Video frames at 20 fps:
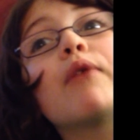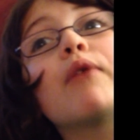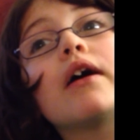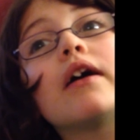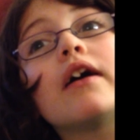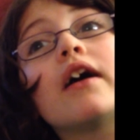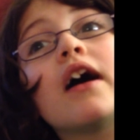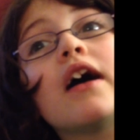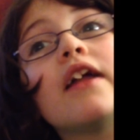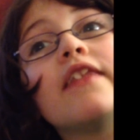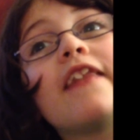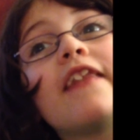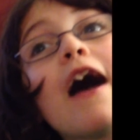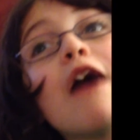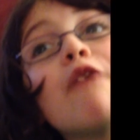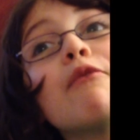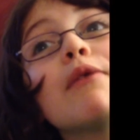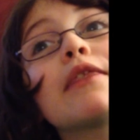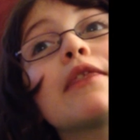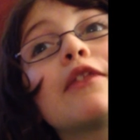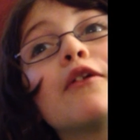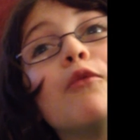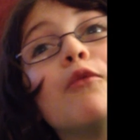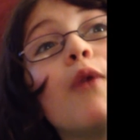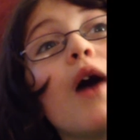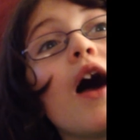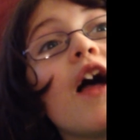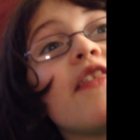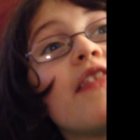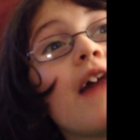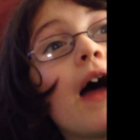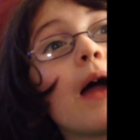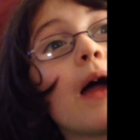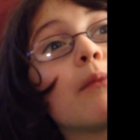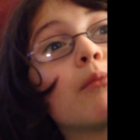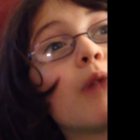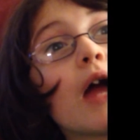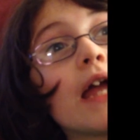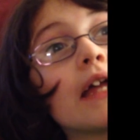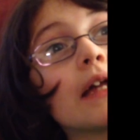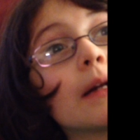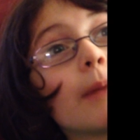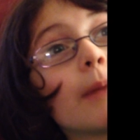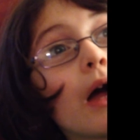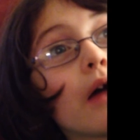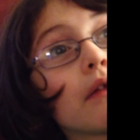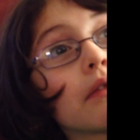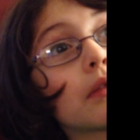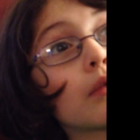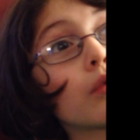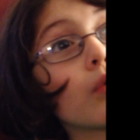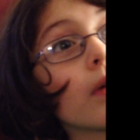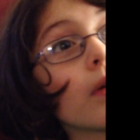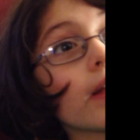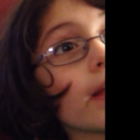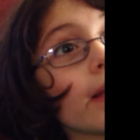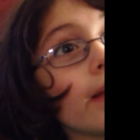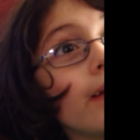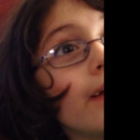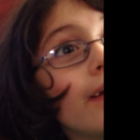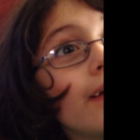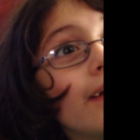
was the one that I'm writing about a story.